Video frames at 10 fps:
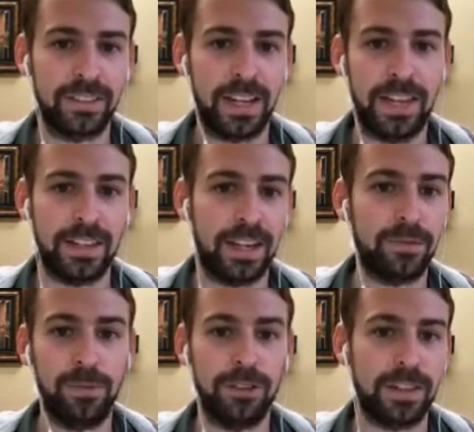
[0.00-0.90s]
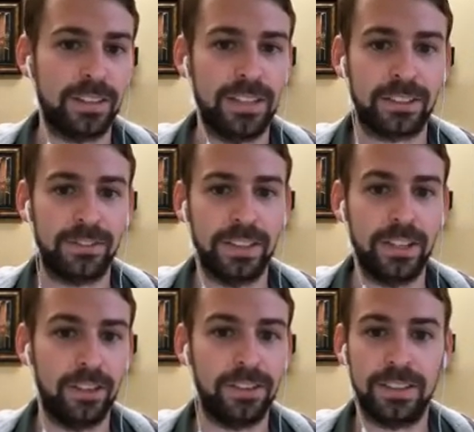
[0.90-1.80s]
And then I move on to the next
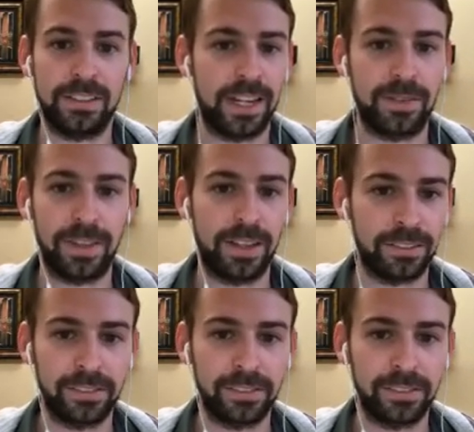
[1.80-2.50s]
video and same thing,